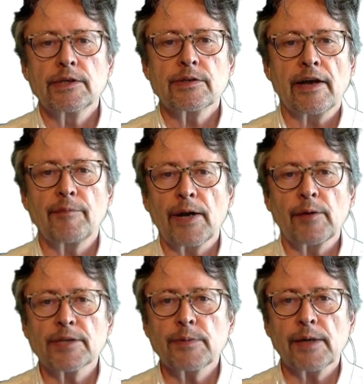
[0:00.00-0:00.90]
So I have my
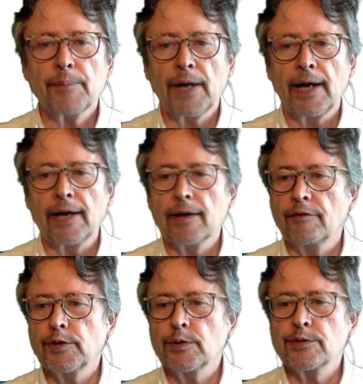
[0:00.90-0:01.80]
Raspberry Pi.
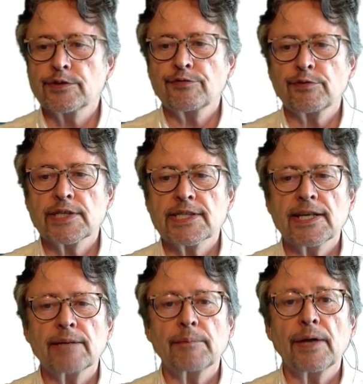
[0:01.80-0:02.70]
I've used
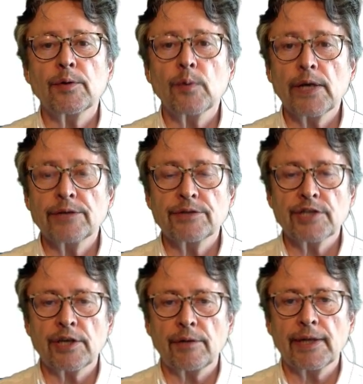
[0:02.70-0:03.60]
Fritzing, by the way, to
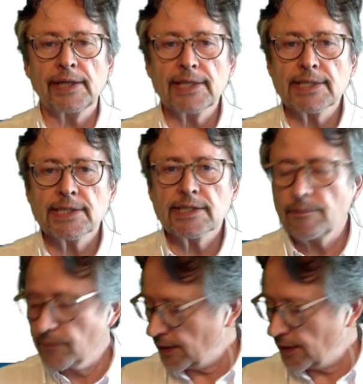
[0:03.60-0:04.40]
generate this.